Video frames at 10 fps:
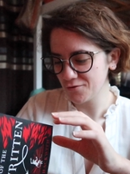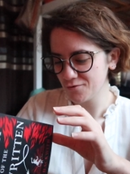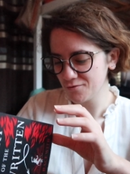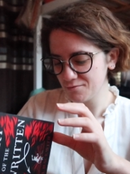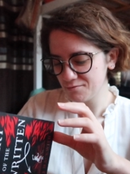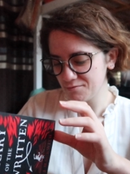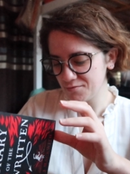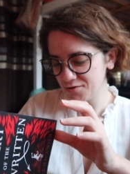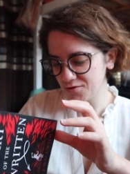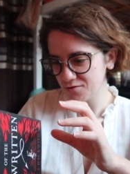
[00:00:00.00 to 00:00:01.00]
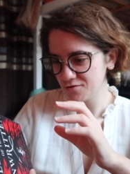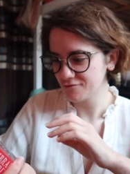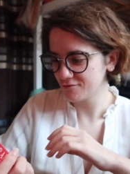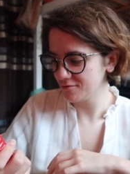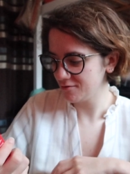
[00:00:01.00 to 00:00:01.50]
so
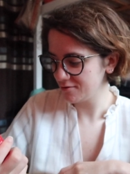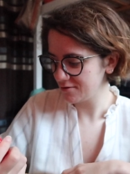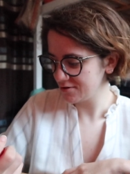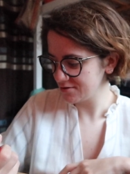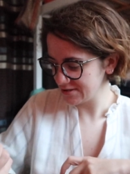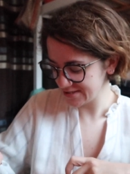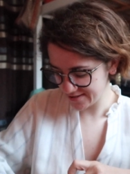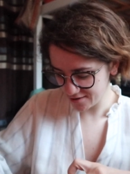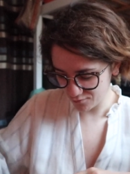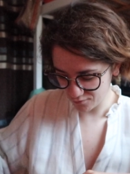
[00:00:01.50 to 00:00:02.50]
beautiful is there a